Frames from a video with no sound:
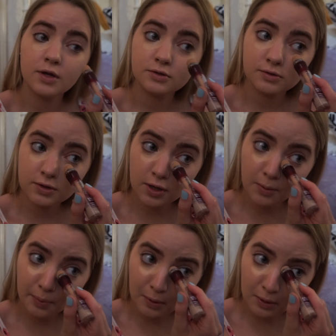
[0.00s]
So I'm just gonna
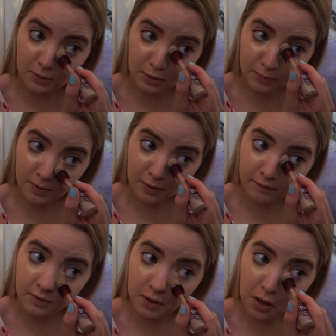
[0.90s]
put a little bit
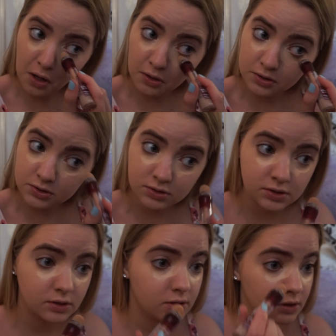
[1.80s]
of
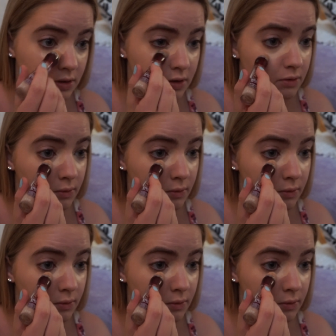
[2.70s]
concealer.